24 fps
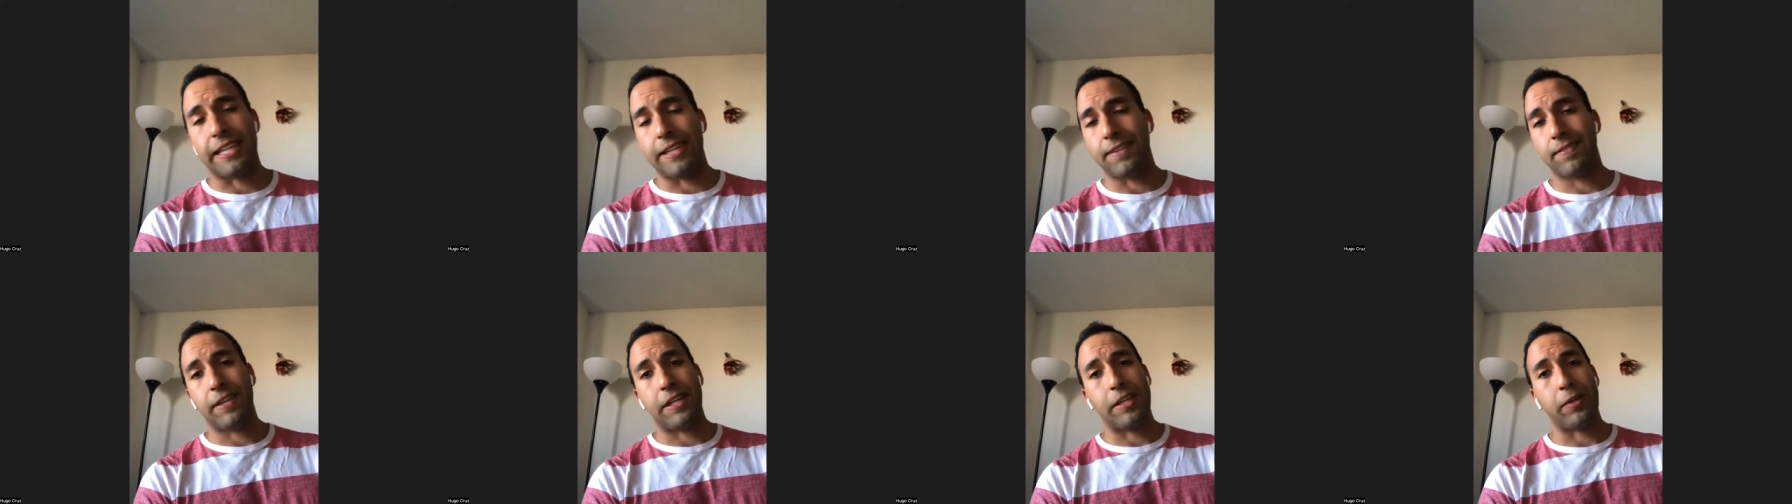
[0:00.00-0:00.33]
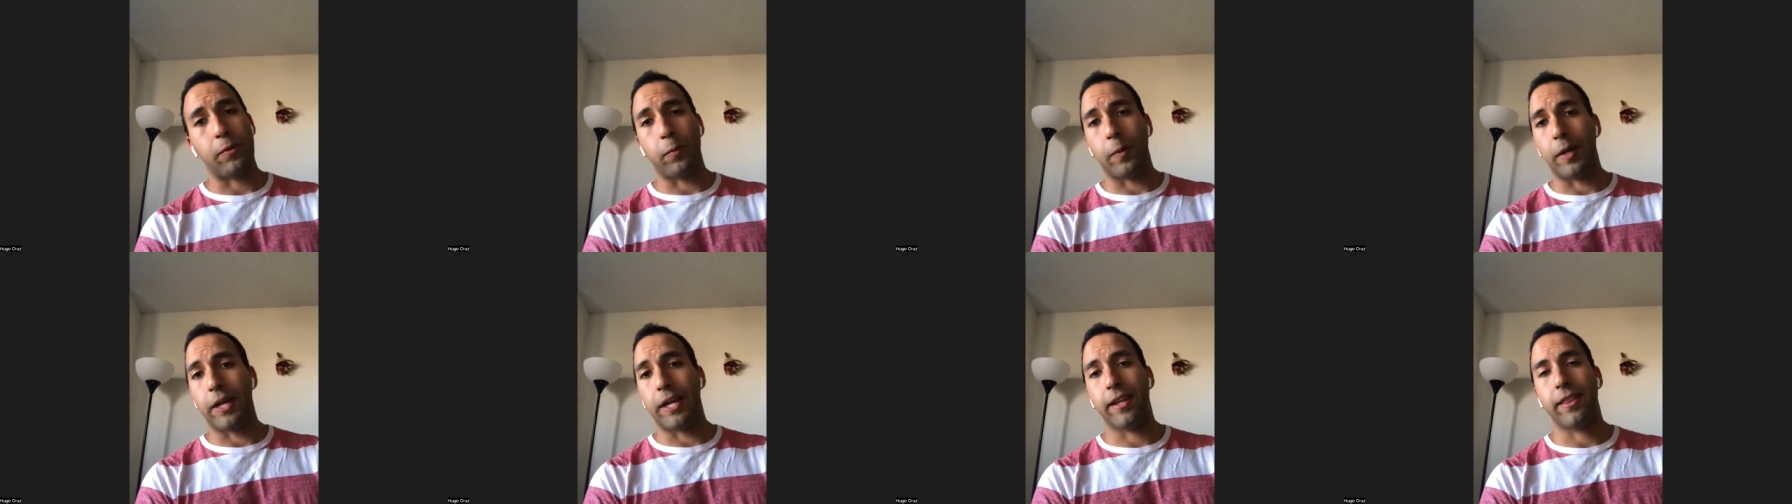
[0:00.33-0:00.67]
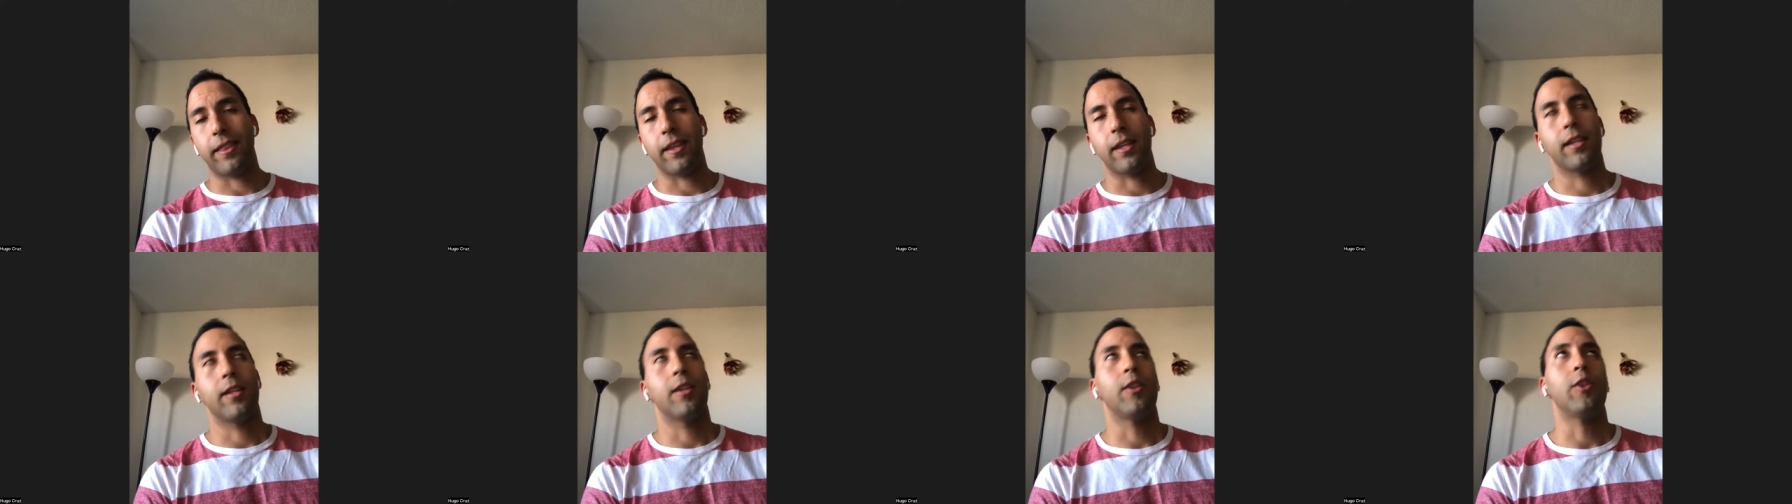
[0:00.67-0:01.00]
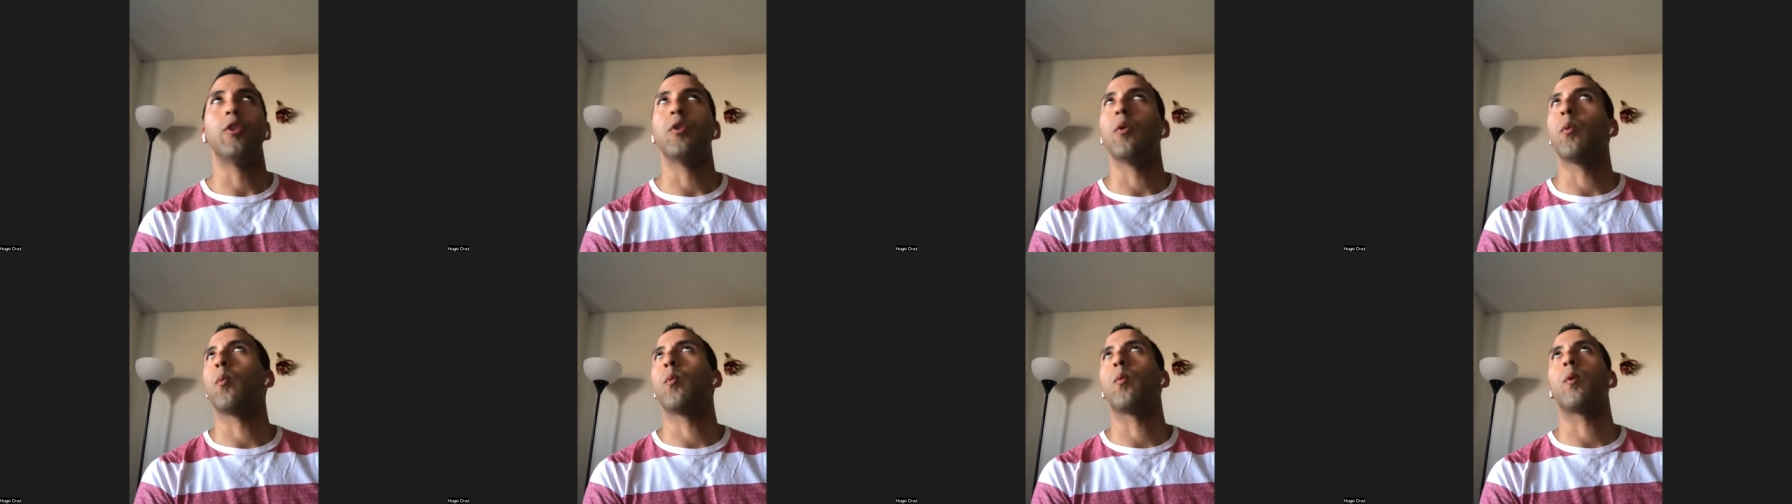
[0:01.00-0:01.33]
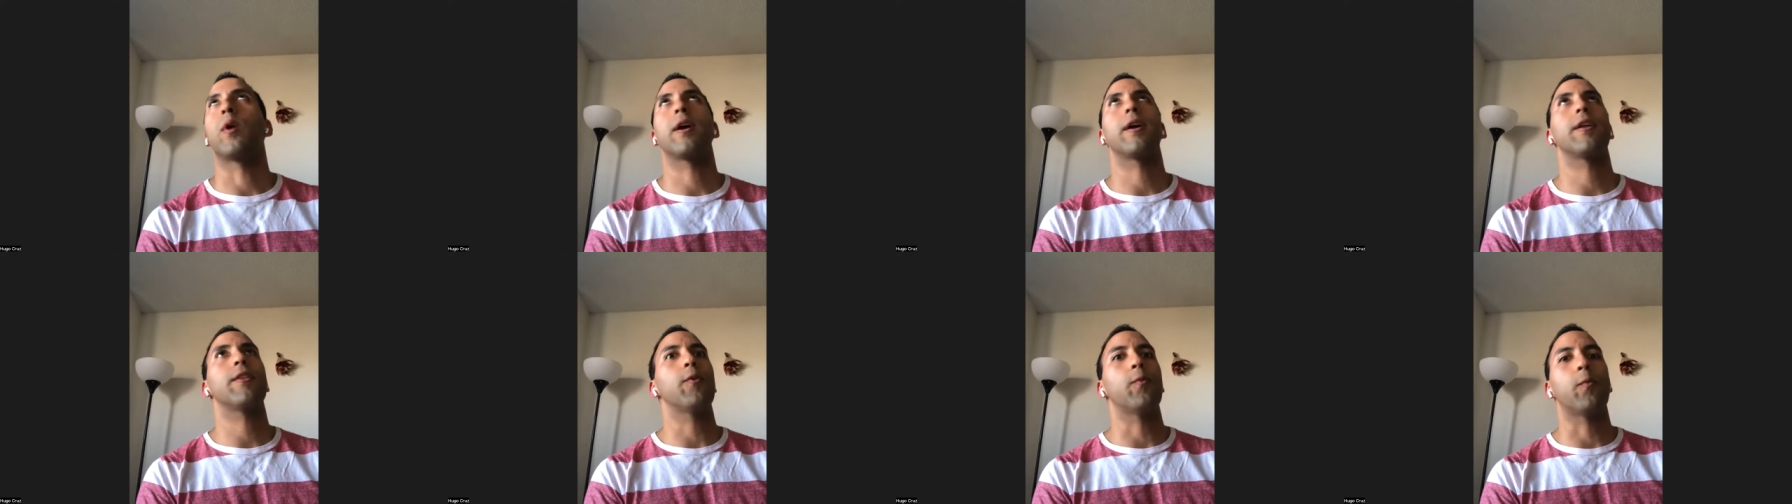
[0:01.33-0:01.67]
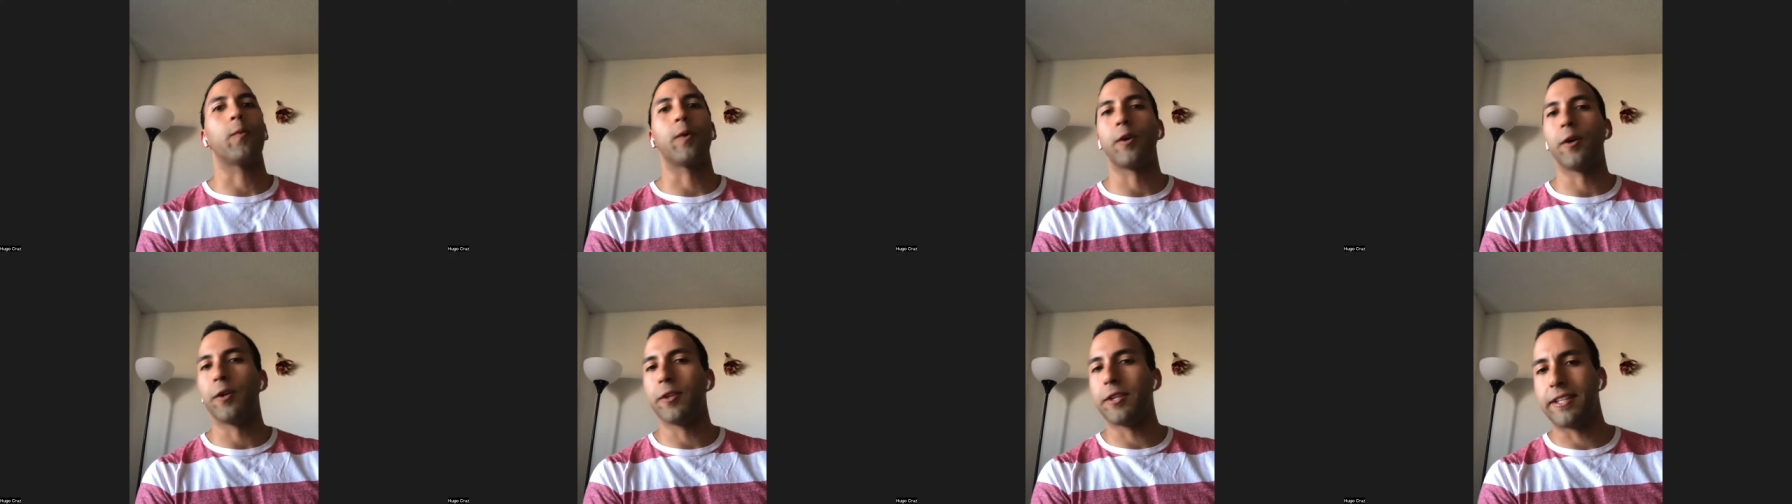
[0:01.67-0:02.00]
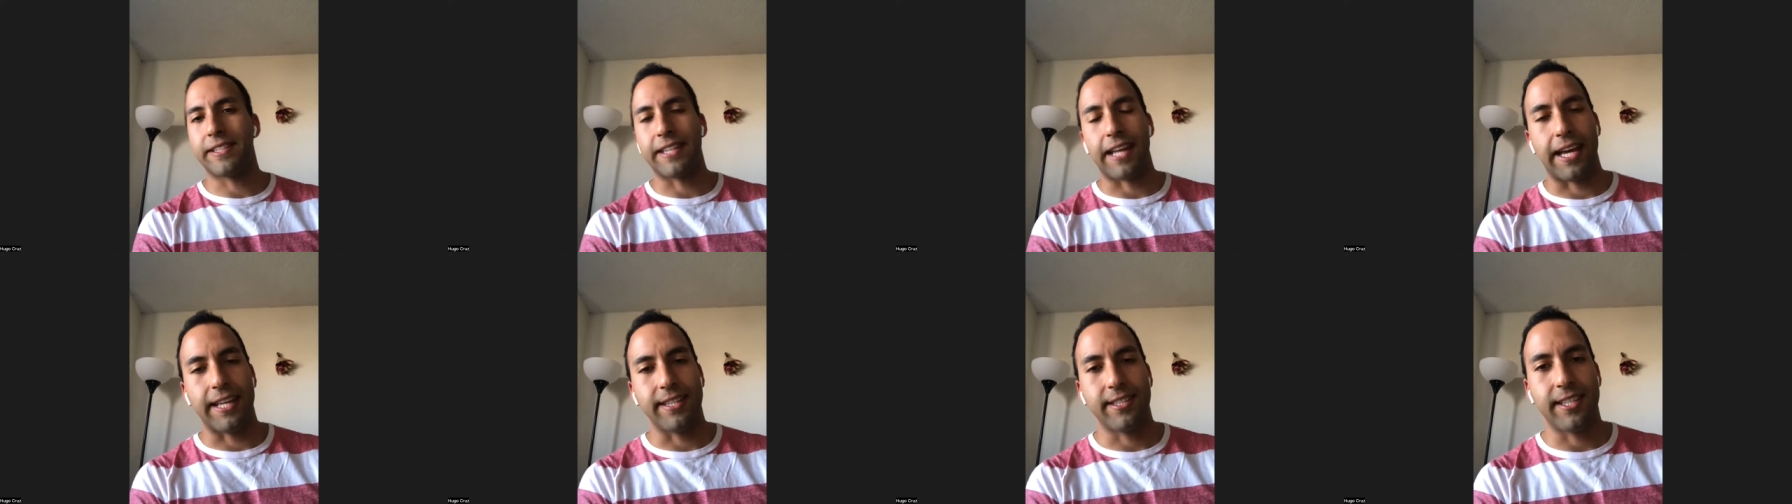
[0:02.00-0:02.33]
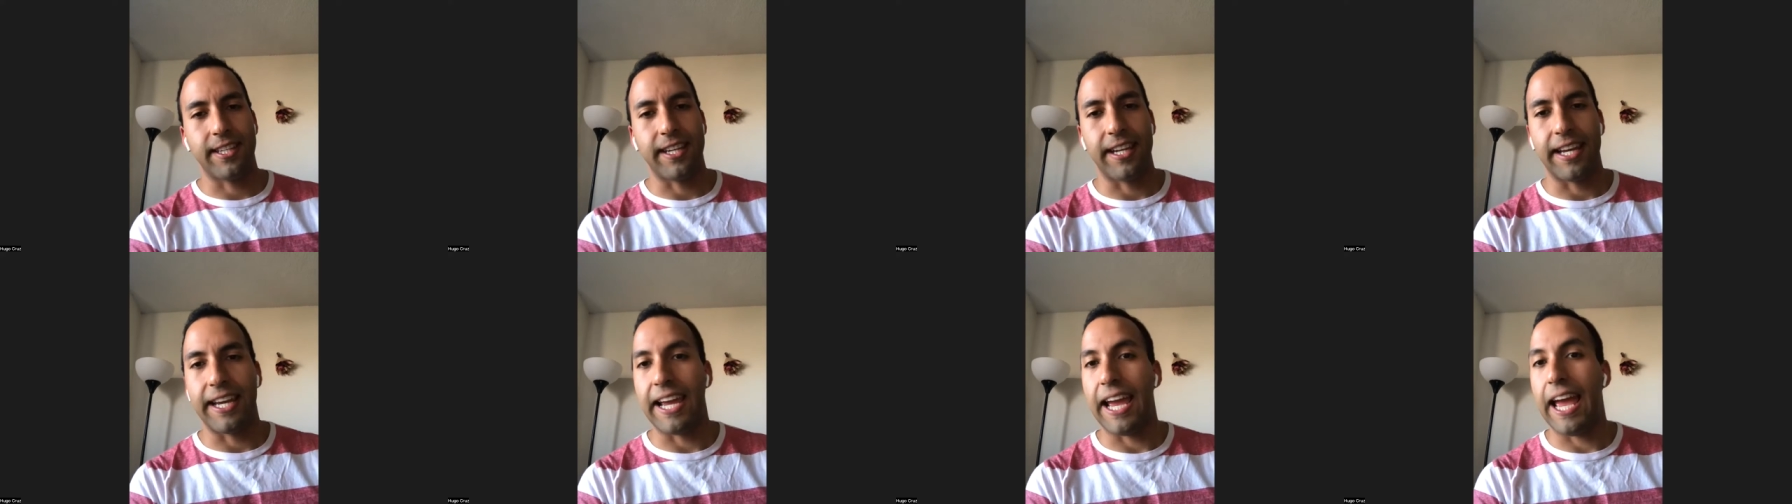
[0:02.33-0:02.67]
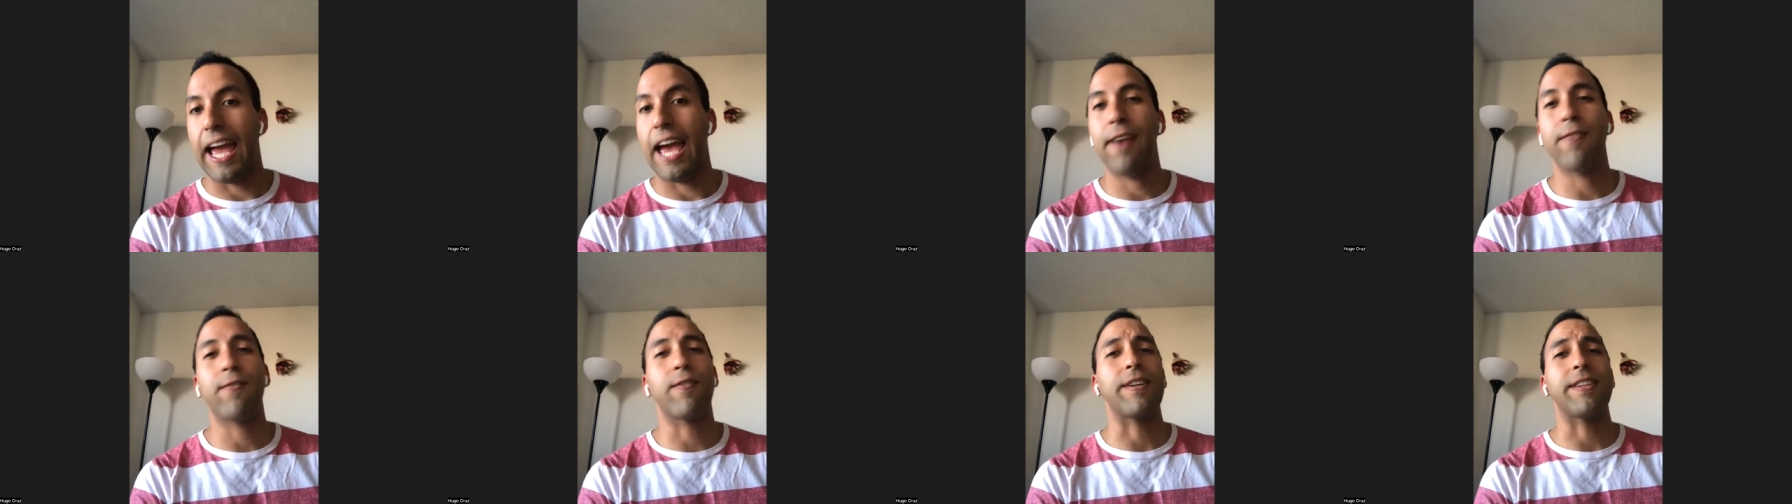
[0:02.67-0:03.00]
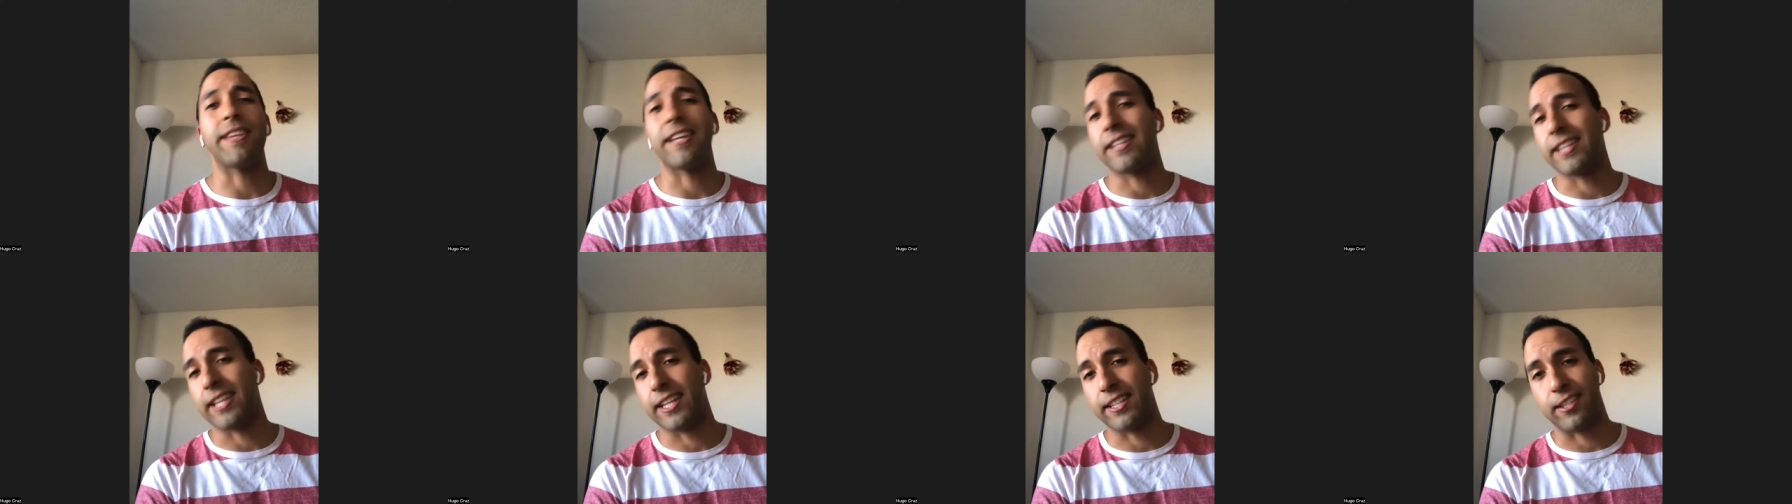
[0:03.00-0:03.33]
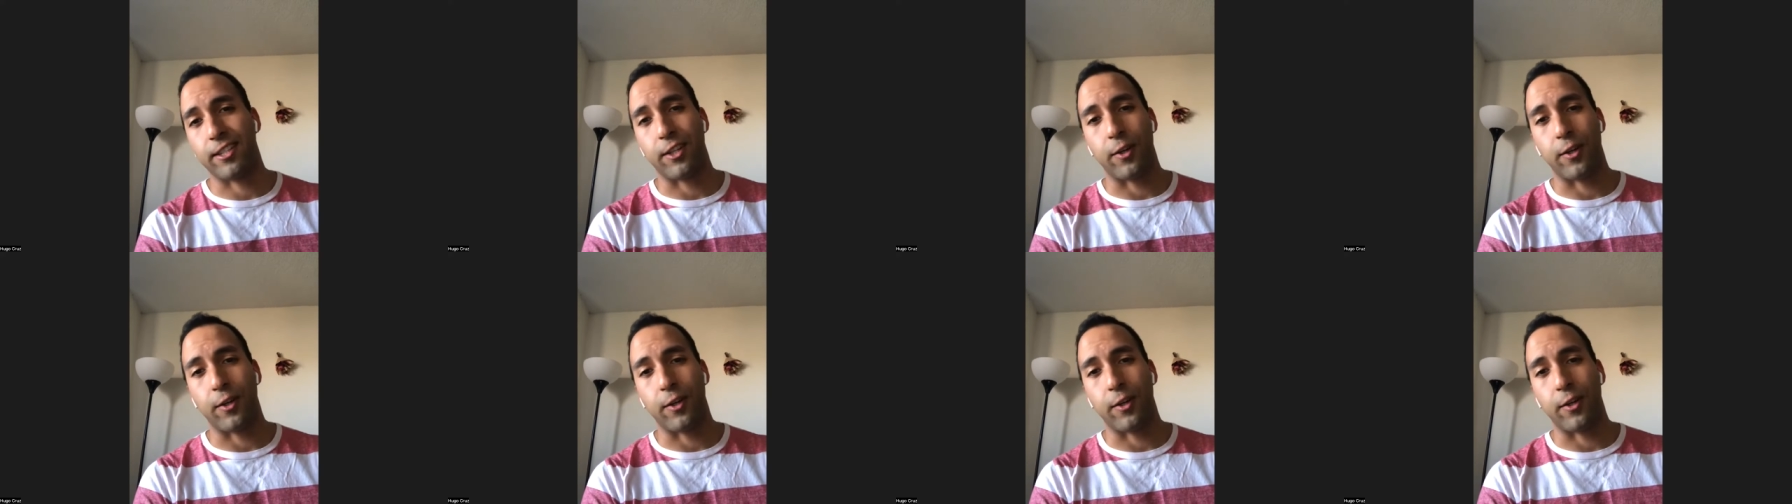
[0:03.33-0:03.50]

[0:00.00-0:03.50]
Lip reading: even with where the world is at today, everything that's